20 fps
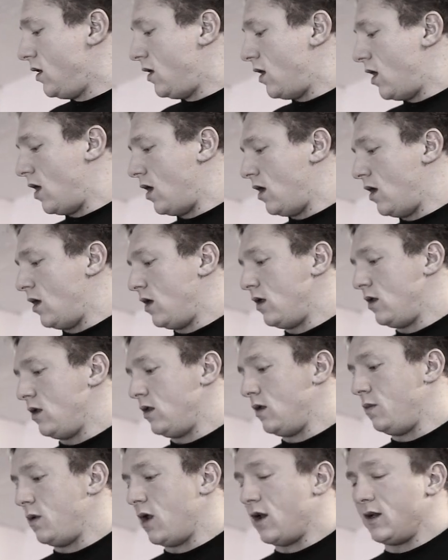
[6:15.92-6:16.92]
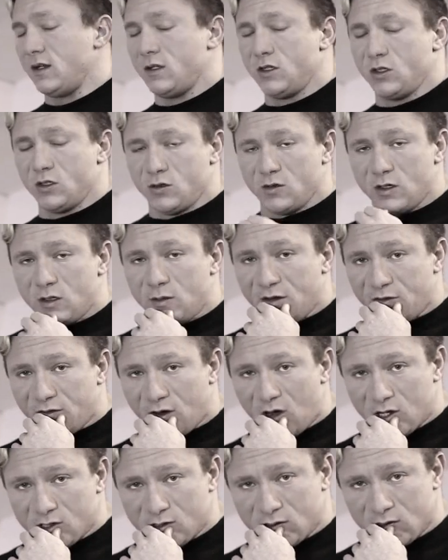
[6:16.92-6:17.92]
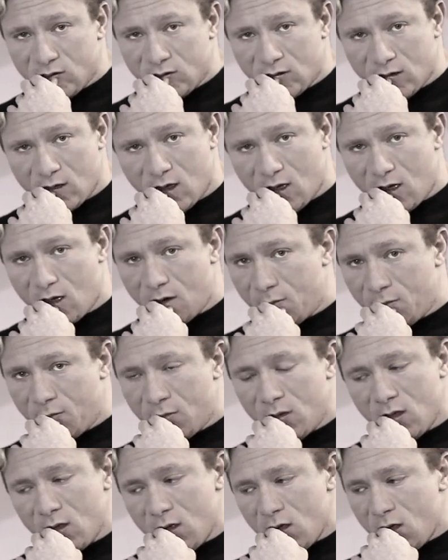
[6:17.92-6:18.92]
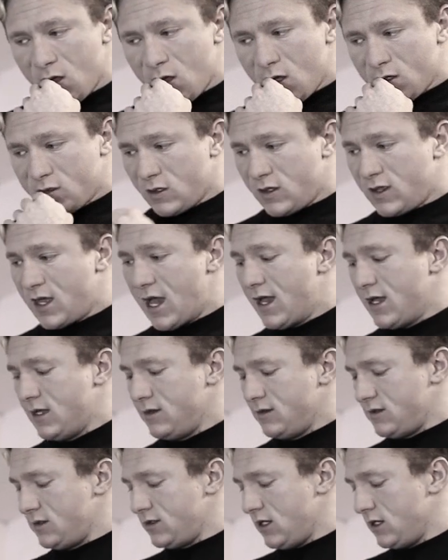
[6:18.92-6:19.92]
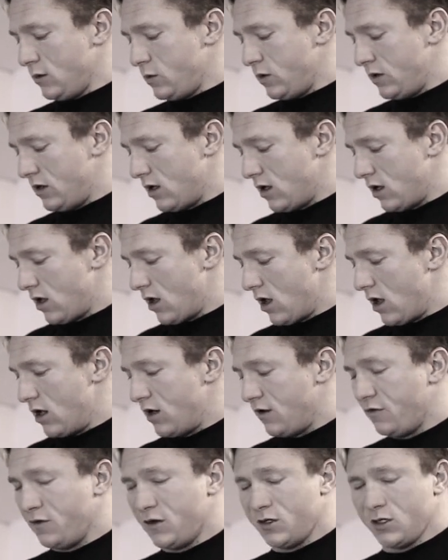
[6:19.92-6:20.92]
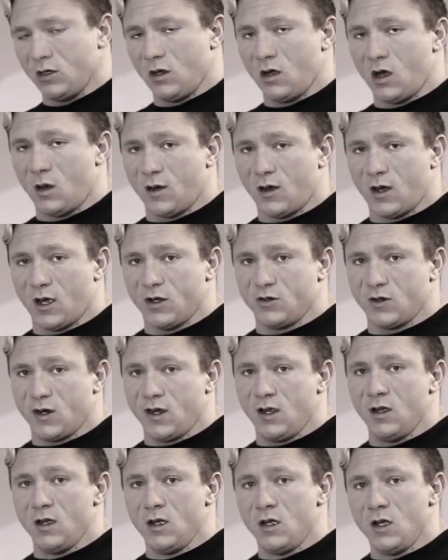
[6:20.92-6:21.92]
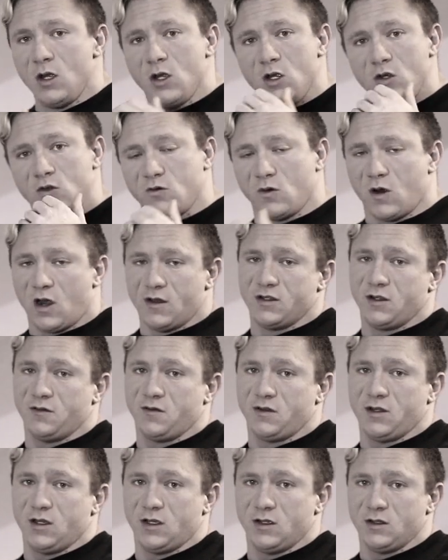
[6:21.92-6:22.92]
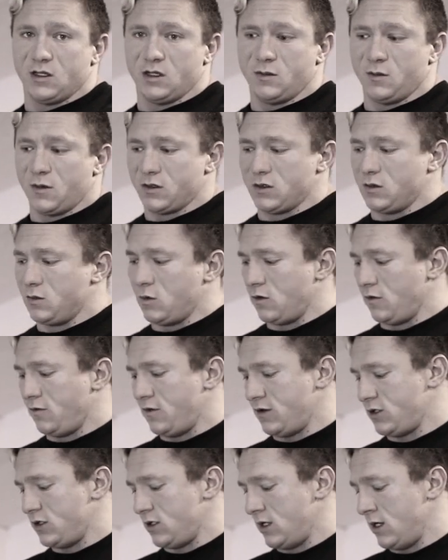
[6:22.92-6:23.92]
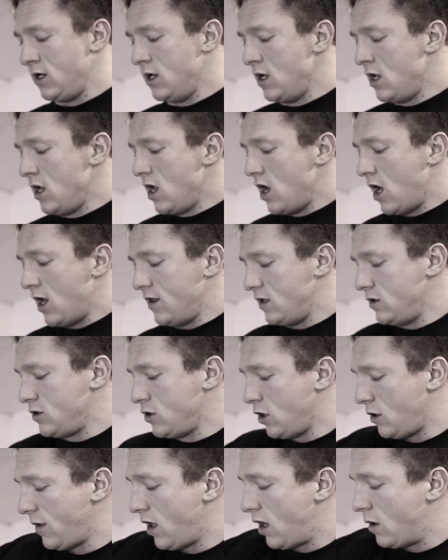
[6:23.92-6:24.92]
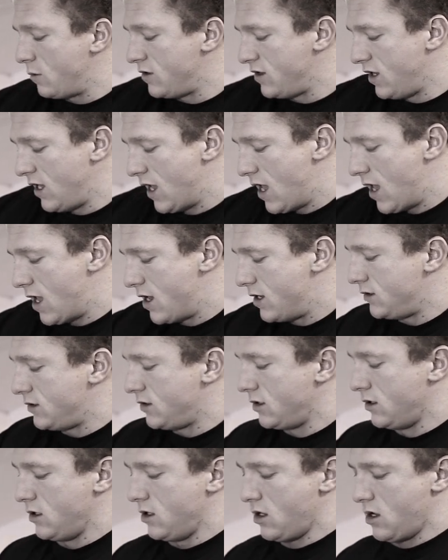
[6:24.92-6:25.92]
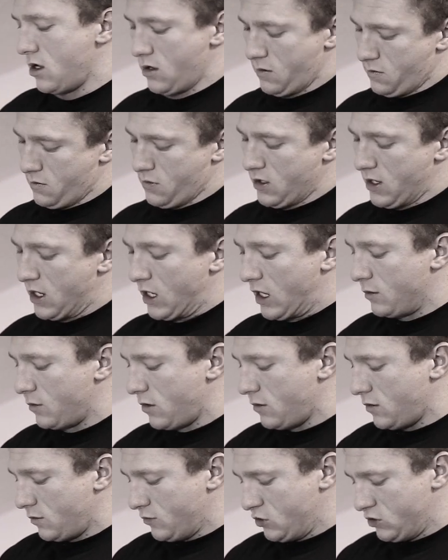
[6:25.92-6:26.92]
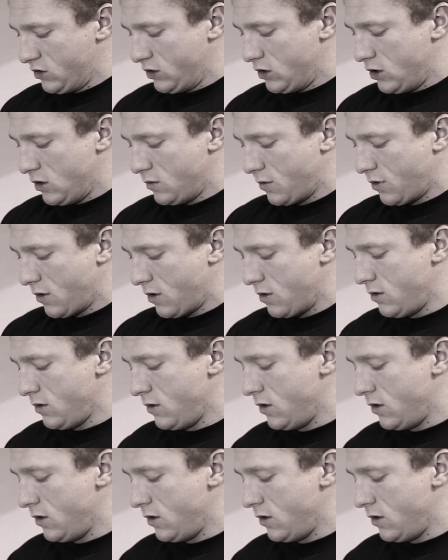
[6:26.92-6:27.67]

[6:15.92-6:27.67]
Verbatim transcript: uh, the blood extremely fast. Um, so that in sync with a, an efficient carbohydrate drives everything into the muscle more efficiently. I then top that up with the AAs, um, and at the moment I'm using HumaPro,